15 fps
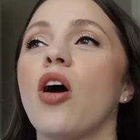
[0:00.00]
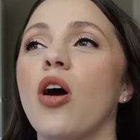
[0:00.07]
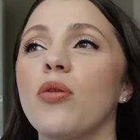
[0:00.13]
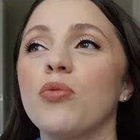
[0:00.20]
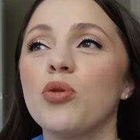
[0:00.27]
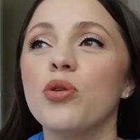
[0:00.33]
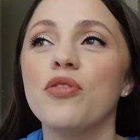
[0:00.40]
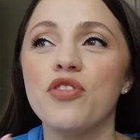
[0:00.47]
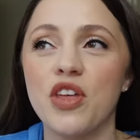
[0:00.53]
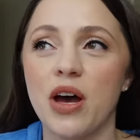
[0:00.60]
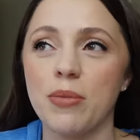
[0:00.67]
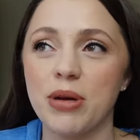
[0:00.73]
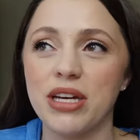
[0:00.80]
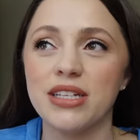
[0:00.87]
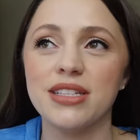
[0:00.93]
Our rule of
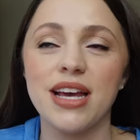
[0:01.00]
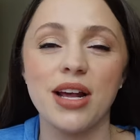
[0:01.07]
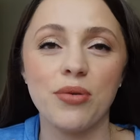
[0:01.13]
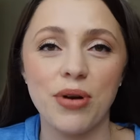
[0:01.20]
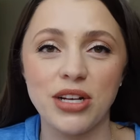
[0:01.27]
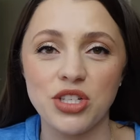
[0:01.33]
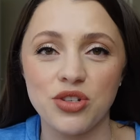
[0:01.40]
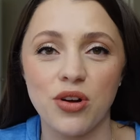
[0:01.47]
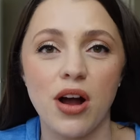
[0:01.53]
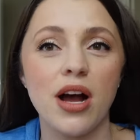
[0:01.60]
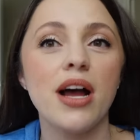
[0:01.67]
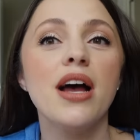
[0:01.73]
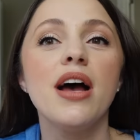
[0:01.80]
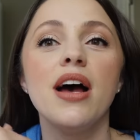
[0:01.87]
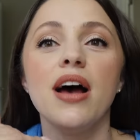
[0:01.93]
thumb is at a restaurant,